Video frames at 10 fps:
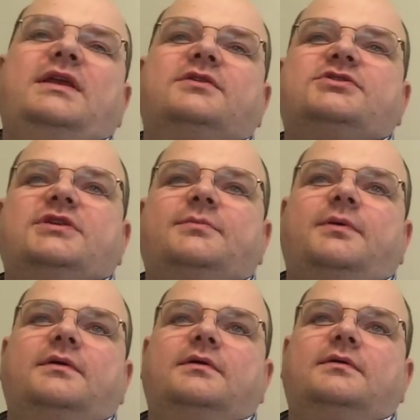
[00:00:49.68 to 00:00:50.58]
leadership
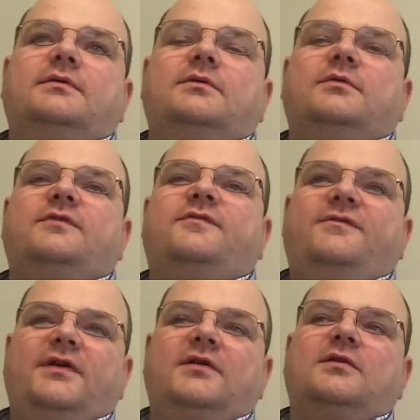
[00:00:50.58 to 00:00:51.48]
with
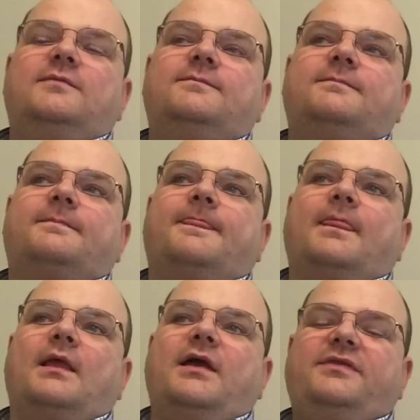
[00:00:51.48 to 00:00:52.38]
phil
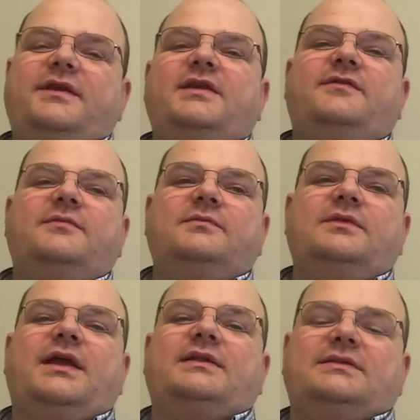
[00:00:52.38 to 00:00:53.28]
i think of him
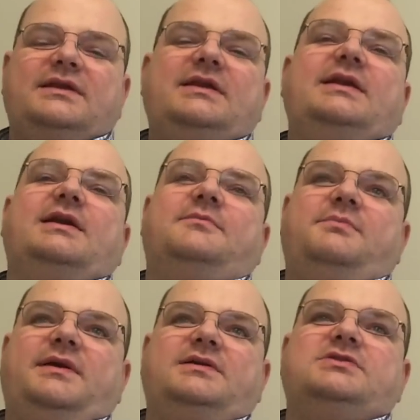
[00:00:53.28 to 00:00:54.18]
like leading a
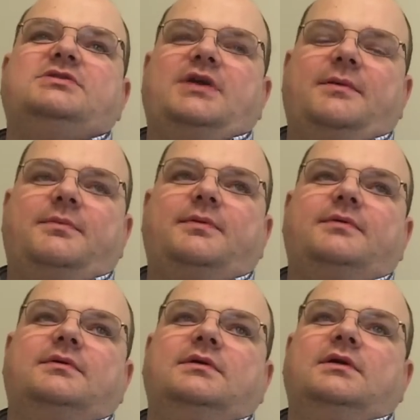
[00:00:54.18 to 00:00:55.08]
big ship
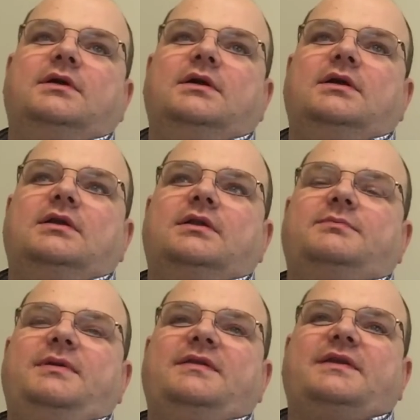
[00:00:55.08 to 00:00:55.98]

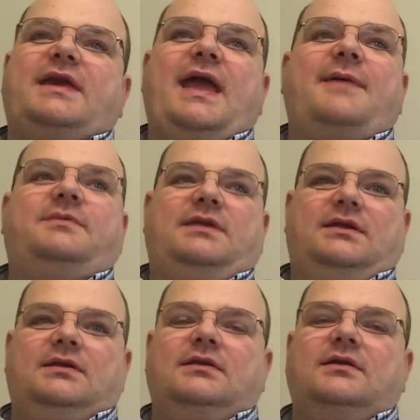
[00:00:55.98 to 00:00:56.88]
like being the
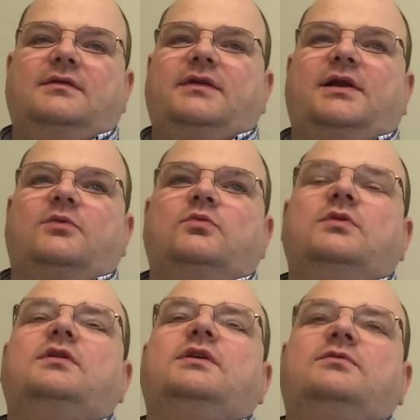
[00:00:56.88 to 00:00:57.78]
captain, like a
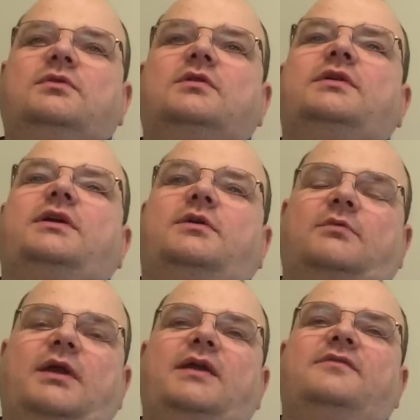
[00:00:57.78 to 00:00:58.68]
really, really
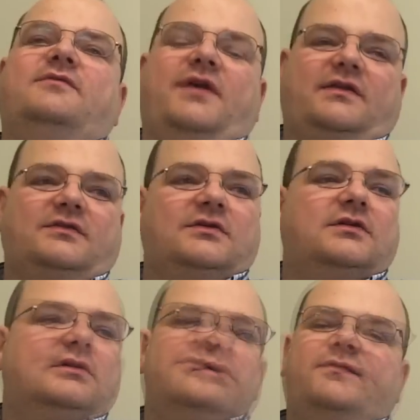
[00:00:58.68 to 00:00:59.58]
great vessel.
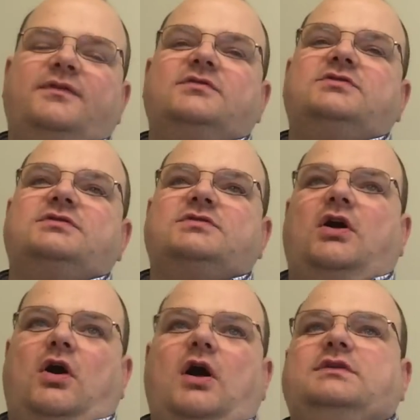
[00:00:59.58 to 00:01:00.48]
You know, Phil's just
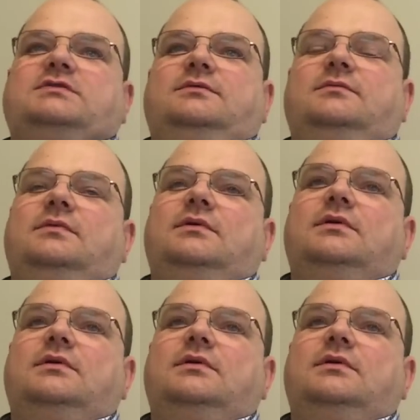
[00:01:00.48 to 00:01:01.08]
awesome.